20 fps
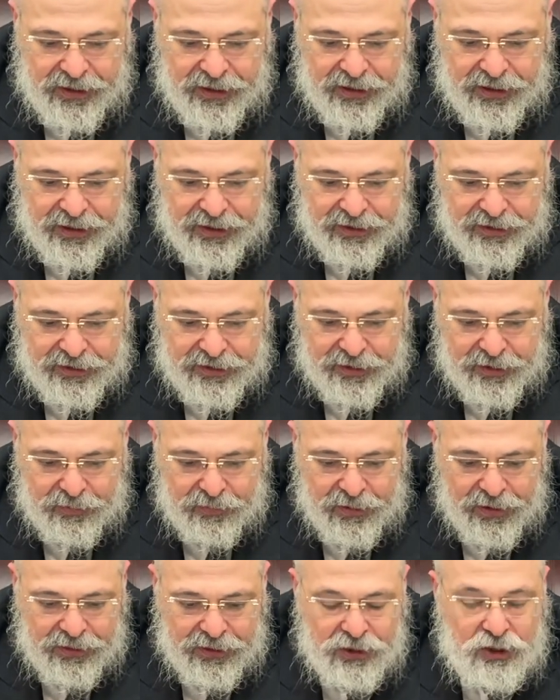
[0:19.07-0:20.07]
and
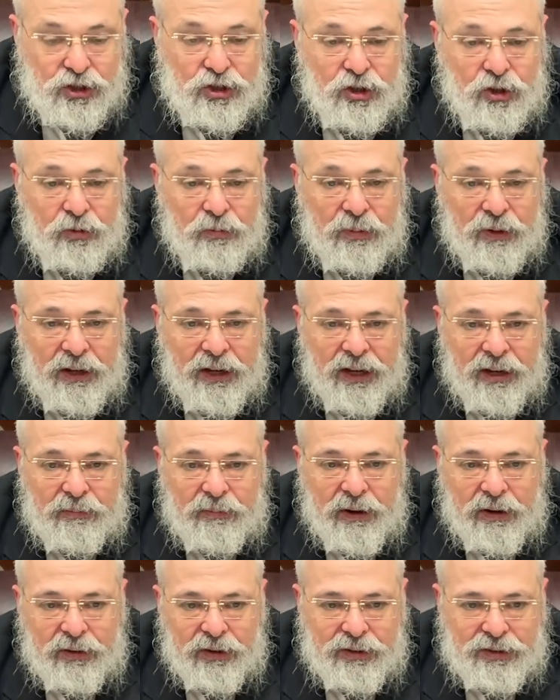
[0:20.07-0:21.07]
may this shir be a
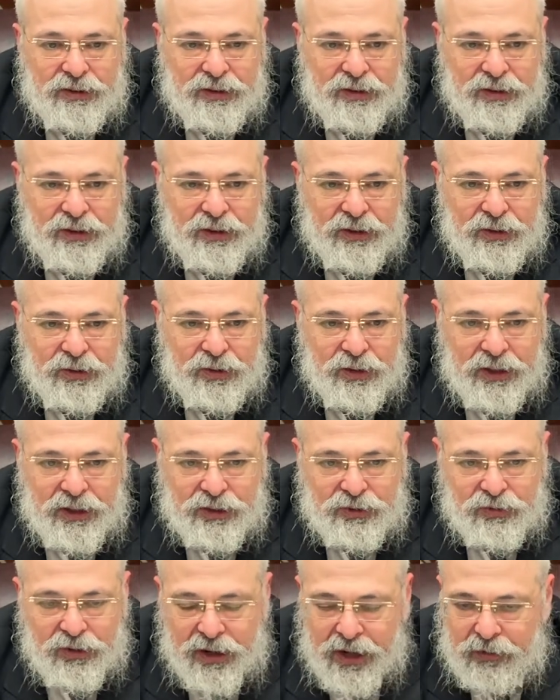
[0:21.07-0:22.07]
merit to
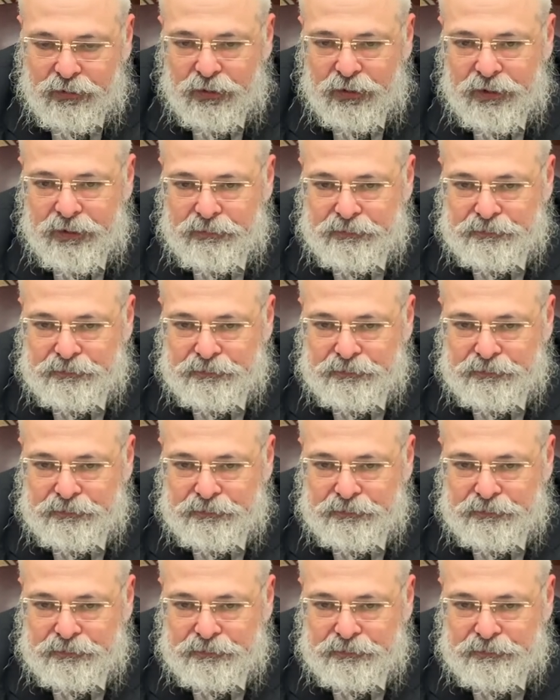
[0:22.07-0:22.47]
his recovery.